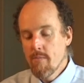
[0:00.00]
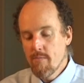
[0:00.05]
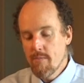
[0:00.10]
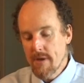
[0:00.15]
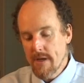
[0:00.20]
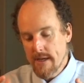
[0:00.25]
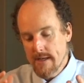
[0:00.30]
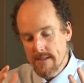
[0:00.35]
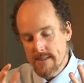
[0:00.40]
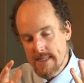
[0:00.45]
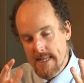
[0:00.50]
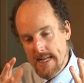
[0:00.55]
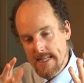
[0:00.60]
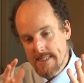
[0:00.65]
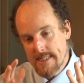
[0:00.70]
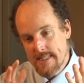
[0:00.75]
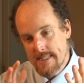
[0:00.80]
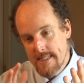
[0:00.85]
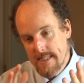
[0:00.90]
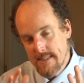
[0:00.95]
Because
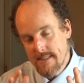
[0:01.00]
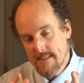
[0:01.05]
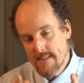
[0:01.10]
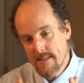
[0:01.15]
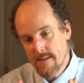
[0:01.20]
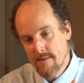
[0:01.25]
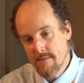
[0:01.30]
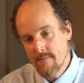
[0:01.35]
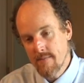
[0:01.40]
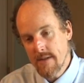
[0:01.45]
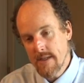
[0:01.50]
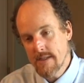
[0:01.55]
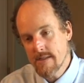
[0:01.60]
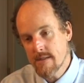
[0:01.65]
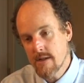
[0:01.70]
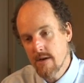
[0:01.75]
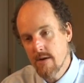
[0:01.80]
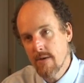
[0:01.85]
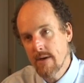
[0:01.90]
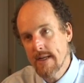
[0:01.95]
that system
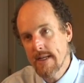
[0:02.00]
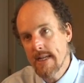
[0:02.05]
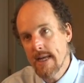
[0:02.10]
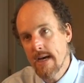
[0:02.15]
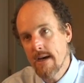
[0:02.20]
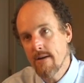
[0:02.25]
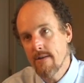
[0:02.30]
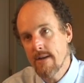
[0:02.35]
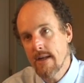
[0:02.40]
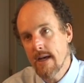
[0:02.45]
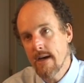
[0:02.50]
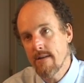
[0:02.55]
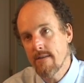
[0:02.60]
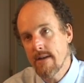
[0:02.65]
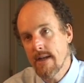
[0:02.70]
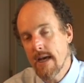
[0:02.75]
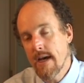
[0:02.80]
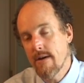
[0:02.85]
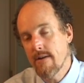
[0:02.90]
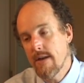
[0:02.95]
is going down,
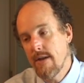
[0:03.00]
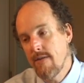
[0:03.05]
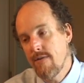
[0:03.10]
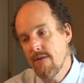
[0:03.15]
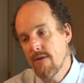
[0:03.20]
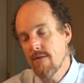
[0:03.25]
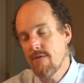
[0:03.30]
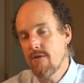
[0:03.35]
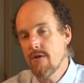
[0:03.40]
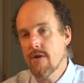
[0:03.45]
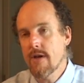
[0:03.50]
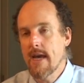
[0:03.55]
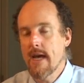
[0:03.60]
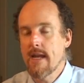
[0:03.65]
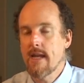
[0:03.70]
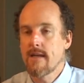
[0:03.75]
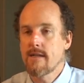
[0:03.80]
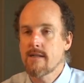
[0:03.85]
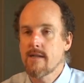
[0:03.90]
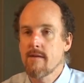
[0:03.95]
down, down, even if you're
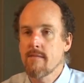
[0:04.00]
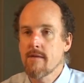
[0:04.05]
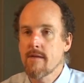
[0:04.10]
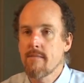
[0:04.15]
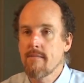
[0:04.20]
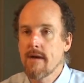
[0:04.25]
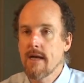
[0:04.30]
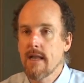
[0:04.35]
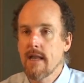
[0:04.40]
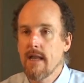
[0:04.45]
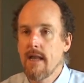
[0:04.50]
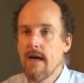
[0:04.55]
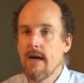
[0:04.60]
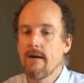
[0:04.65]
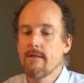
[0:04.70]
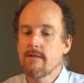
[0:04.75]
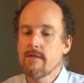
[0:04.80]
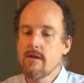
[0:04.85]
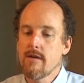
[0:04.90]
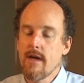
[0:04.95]
getting some of the metal
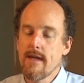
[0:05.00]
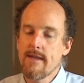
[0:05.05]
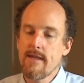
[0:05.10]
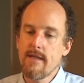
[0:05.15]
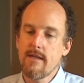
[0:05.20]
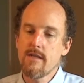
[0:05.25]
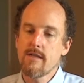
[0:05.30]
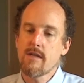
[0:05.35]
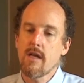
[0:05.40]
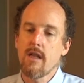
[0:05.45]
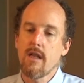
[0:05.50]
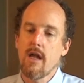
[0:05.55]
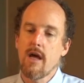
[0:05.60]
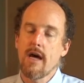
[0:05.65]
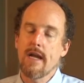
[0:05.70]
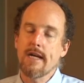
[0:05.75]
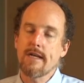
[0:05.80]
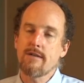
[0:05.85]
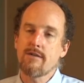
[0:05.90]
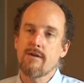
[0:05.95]
out. So I think there's a
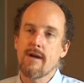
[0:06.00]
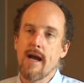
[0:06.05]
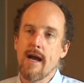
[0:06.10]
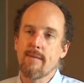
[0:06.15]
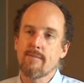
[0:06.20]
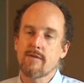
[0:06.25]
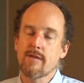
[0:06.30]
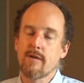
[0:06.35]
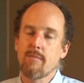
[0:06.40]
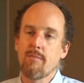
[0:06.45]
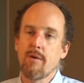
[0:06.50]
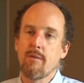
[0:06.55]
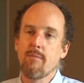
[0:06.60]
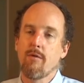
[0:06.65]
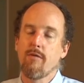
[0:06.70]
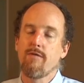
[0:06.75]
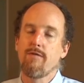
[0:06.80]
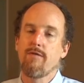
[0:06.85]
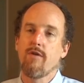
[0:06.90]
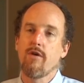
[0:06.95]
lot of traps that
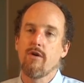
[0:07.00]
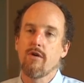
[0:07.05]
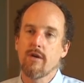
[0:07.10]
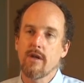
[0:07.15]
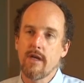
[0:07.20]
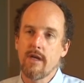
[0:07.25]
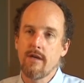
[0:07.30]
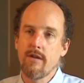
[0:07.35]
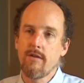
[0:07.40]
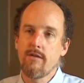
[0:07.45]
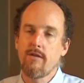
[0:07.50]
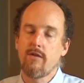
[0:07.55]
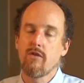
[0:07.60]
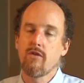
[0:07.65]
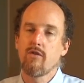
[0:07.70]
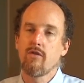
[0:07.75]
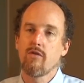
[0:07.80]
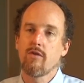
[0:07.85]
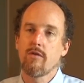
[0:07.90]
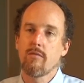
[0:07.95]
people fall
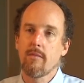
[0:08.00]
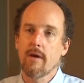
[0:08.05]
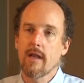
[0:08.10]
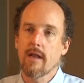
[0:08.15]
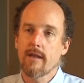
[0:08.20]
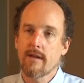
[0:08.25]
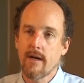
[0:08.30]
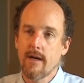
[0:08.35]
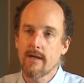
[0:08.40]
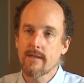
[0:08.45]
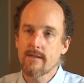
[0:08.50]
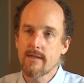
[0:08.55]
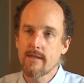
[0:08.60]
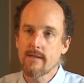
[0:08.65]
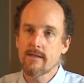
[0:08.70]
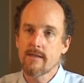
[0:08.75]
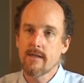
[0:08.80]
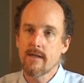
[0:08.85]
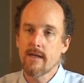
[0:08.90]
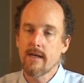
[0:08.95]
into in metal
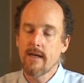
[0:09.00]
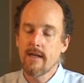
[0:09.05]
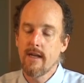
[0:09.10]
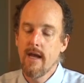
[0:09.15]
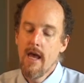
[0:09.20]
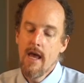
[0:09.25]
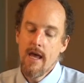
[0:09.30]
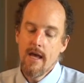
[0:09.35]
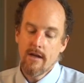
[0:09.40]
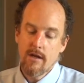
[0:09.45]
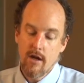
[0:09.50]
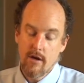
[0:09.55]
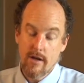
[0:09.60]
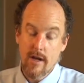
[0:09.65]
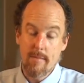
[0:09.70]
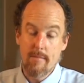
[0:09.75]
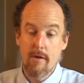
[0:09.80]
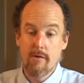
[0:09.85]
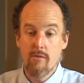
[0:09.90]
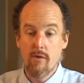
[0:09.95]
toxicity. And don't
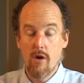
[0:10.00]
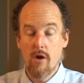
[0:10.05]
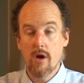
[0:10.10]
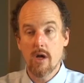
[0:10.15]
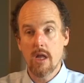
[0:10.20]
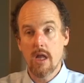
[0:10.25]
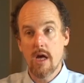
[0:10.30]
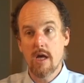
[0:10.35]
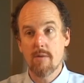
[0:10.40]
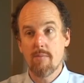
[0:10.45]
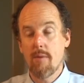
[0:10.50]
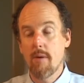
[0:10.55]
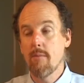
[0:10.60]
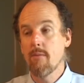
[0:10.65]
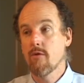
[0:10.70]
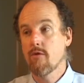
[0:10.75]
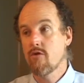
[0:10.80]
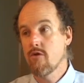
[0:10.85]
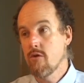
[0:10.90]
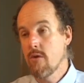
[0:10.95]
get me wrong, a lot of
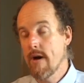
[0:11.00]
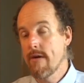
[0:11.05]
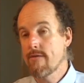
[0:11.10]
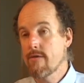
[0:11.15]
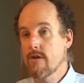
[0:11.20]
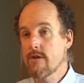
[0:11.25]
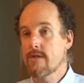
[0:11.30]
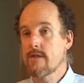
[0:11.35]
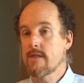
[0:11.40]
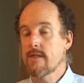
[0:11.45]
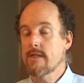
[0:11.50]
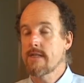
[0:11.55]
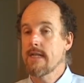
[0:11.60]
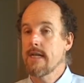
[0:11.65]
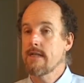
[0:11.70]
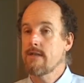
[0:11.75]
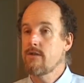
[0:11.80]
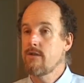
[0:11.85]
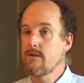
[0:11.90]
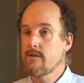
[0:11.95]
people do have good
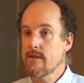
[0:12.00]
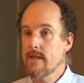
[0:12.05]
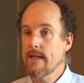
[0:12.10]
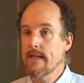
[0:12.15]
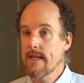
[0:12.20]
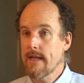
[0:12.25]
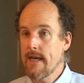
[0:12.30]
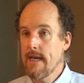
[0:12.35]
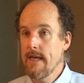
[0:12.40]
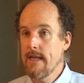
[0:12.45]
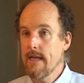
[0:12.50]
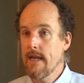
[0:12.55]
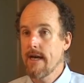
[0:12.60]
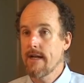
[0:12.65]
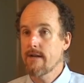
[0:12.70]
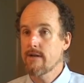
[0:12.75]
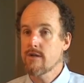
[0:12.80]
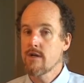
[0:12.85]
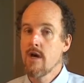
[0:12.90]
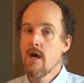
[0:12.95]
success using the
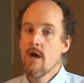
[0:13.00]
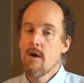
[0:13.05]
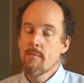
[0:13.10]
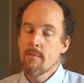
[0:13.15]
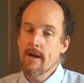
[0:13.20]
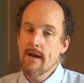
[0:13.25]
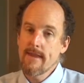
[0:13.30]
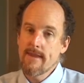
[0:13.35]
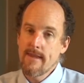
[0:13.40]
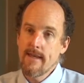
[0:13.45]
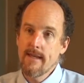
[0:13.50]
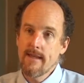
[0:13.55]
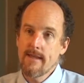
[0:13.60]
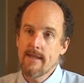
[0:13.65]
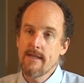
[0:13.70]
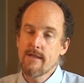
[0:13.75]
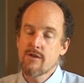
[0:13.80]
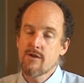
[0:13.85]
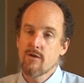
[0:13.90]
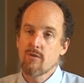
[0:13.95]
chelators, but I think
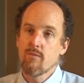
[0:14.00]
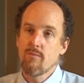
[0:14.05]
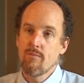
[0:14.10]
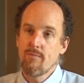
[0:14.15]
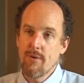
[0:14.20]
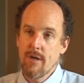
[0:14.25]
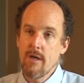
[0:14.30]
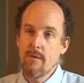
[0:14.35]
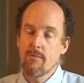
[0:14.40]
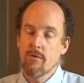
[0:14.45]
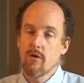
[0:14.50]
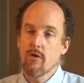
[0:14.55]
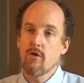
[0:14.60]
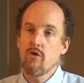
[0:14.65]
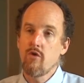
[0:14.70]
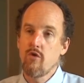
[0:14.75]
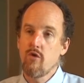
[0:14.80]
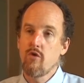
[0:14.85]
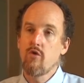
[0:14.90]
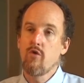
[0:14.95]
these are people
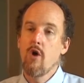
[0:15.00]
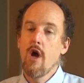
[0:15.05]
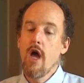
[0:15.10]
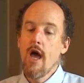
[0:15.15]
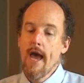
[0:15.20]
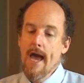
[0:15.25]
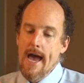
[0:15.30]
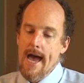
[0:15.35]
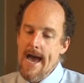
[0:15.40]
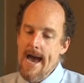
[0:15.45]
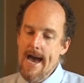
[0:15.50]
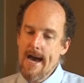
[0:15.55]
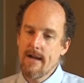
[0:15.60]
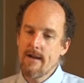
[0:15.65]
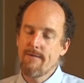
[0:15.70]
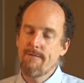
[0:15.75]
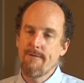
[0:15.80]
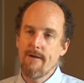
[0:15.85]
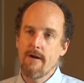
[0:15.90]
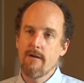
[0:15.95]
who had
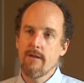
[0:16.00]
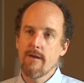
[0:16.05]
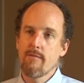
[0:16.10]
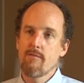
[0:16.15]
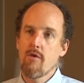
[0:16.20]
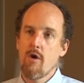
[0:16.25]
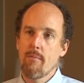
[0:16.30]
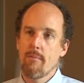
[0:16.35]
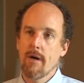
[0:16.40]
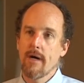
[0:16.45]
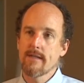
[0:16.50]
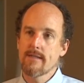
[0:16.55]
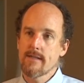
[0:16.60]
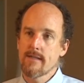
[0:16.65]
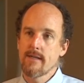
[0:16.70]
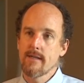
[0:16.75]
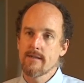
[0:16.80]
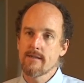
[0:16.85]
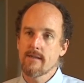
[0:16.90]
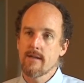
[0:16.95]
a fairly robust
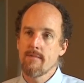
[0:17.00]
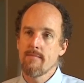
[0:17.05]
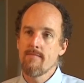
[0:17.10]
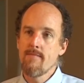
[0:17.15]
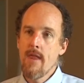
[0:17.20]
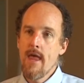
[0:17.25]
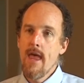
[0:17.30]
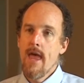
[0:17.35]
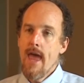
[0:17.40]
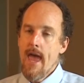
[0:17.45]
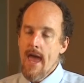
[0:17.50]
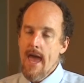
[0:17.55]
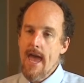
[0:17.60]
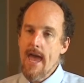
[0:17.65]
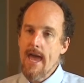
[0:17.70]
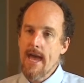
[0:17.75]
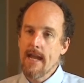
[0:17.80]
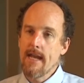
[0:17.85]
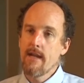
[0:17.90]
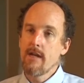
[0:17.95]
system
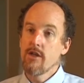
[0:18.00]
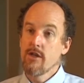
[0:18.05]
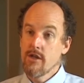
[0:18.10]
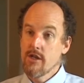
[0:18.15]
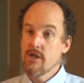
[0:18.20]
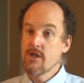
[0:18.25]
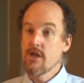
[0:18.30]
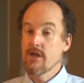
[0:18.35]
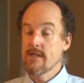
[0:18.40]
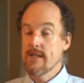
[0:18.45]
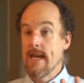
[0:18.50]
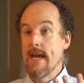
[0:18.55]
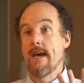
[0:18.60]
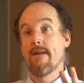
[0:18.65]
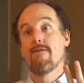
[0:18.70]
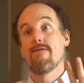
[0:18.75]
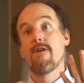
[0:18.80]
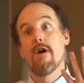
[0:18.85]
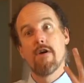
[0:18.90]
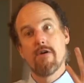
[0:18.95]
and just
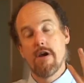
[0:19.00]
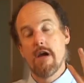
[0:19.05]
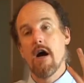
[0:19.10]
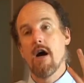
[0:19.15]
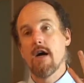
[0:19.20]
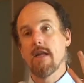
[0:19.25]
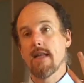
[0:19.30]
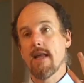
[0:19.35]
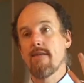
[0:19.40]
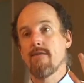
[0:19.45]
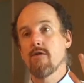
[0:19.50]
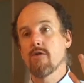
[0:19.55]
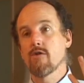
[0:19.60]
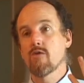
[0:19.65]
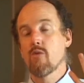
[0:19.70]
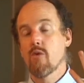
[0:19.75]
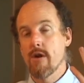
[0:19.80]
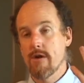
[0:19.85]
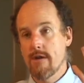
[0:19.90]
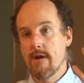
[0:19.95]
had very high
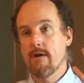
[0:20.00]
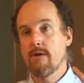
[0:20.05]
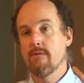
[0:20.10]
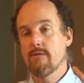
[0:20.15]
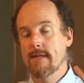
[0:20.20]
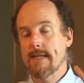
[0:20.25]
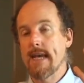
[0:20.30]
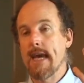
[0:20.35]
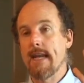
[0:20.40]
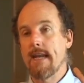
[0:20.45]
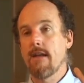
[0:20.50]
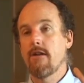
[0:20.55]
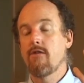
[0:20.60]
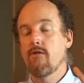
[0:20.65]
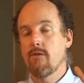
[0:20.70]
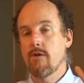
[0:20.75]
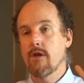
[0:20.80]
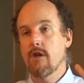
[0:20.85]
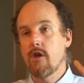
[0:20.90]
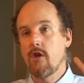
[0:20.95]
levels where they, it was getting
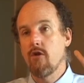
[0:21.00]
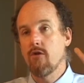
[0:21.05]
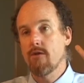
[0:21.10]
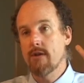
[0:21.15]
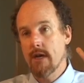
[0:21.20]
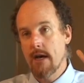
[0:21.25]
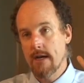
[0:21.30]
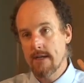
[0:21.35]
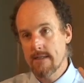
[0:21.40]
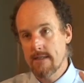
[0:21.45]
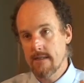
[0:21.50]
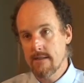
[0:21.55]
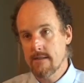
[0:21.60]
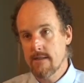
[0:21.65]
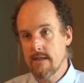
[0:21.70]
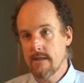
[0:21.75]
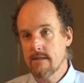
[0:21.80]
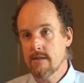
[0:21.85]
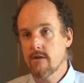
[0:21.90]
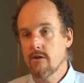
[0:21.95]
to an acute
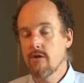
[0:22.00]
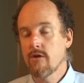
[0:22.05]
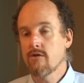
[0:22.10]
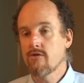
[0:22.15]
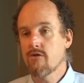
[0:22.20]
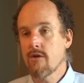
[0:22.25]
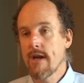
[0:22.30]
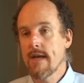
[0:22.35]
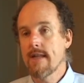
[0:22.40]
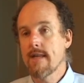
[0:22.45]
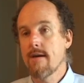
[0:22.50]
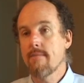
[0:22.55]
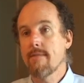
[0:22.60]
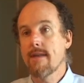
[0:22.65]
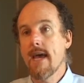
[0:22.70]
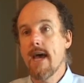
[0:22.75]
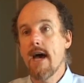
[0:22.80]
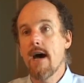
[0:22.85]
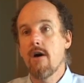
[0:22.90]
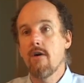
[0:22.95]
toxicity. So you drain them
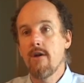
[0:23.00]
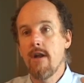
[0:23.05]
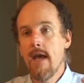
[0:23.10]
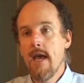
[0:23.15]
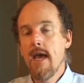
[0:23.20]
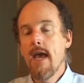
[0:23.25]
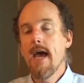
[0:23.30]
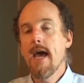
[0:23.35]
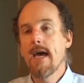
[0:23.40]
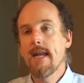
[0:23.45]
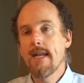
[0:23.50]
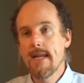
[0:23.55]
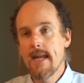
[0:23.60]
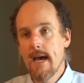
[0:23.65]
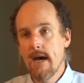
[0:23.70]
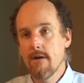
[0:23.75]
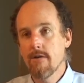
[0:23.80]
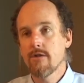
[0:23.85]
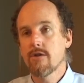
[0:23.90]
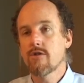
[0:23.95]
down, and
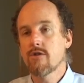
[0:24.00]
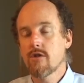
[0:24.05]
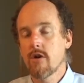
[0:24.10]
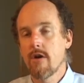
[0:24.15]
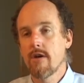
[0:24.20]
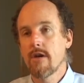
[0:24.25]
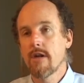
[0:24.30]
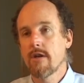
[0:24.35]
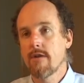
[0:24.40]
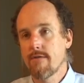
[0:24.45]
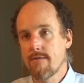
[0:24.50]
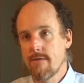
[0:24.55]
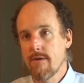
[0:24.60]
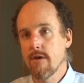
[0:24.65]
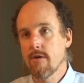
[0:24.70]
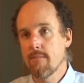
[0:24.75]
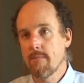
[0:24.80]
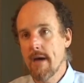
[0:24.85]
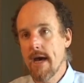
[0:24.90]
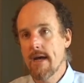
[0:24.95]
now they're starting to
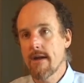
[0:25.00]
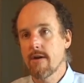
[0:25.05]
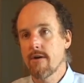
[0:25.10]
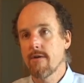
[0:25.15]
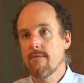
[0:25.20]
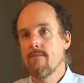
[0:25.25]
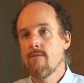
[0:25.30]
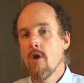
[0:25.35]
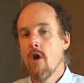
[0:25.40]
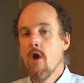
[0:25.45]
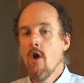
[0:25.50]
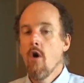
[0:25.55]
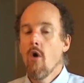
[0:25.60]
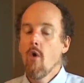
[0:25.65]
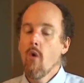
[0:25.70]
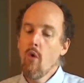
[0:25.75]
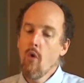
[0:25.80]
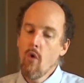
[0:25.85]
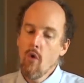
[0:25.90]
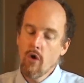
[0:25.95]
feel better. Wow. Mm-hmm.
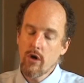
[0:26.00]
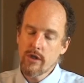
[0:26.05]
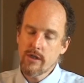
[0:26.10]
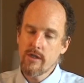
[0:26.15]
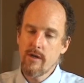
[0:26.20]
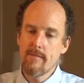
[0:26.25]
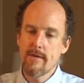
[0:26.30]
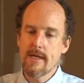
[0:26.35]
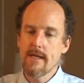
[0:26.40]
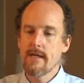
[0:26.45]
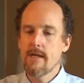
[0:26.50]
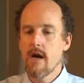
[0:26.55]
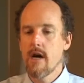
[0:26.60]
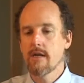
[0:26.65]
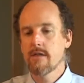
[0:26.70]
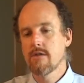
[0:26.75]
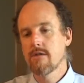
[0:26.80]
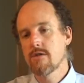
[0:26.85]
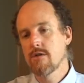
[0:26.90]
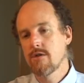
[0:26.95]
Or some of the
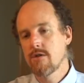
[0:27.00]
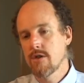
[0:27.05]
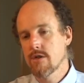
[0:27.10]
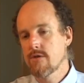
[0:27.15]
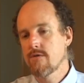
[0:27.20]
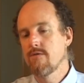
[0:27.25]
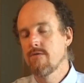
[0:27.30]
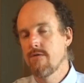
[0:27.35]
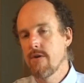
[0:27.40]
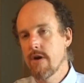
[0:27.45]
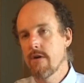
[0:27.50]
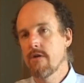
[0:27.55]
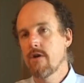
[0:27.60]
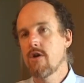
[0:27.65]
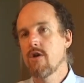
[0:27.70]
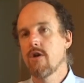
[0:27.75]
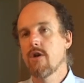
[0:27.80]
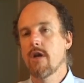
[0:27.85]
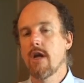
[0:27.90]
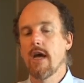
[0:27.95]
doctors are just very
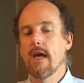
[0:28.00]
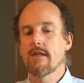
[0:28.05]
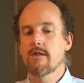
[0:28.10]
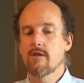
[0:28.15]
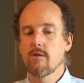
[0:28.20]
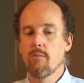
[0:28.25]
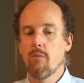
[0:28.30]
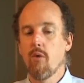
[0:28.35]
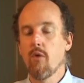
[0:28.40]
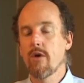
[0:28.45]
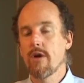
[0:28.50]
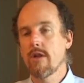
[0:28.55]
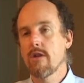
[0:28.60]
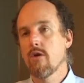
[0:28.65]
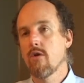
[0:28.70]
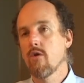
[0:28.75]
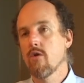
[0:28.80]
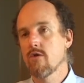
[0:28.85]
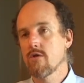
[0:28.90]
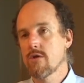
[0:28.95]
good at supporting
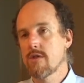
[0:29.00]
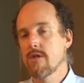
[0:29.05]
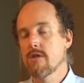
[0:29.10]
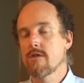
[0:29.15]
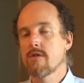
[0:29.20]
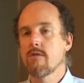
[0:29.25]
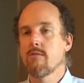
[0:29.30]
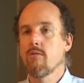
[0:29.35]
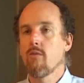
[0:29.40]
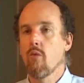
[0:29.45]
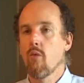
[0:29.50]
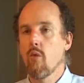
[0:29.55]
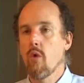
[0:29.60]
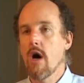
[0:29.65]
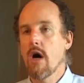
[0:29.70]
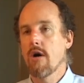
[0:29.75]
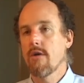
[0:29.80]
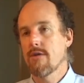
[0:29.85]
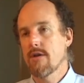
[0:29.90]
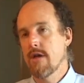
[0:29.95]
the whole system
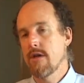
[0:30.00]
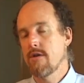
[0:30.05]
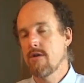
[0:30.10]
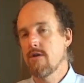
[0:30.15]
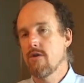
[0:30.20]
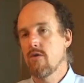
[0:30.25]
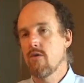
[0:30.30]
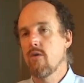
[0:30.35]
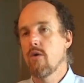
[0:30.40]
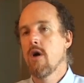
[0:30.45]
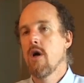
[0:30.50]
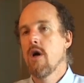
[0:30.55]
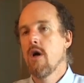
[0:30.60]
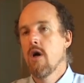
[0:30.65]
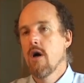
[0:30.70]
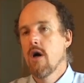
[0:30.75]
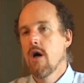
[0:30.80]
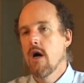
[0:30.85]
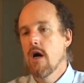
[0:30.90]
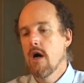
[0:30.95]
while they do,
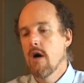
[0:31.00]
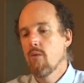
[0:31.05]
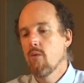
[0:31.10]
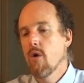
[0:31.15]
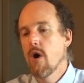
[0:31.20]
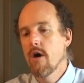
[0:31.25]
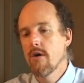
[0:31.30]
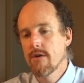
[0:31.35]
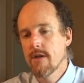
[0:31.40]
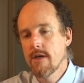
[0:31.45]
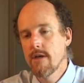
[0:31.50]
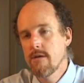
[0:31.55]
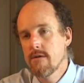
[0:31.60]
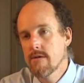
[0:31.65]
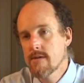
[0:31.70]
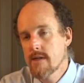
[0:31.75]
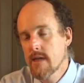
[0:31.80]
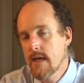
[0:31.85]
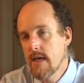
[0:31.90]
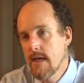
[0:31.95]
uh, while they
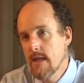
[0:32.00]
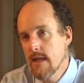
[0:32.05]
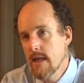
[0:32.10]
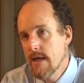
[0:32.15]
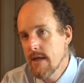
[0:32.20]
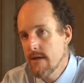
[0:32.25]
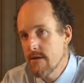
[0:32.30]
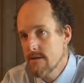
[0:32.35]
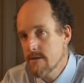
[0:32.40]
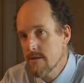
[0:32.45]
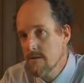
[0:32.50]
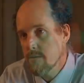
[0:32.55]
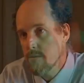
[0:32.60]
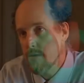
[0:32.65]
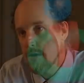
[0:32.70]
use the chelators as